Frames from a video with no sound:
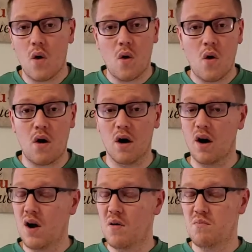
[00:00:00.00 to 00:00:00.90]
or
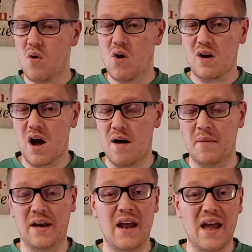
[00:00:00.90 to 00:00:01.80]
more
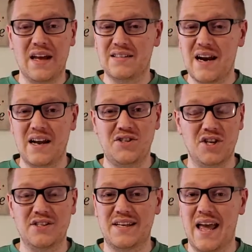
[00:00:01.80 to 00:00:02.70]
common is that I
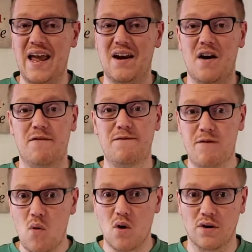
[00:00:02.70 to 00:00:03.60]
just can't
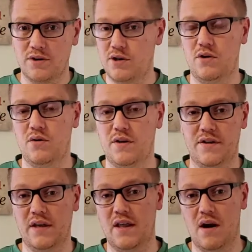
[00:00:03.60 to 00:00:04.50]
afford to do the
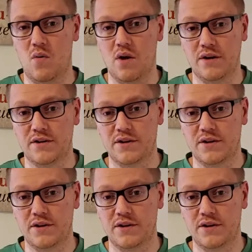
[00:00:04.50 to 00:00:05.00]
thing that I wanted to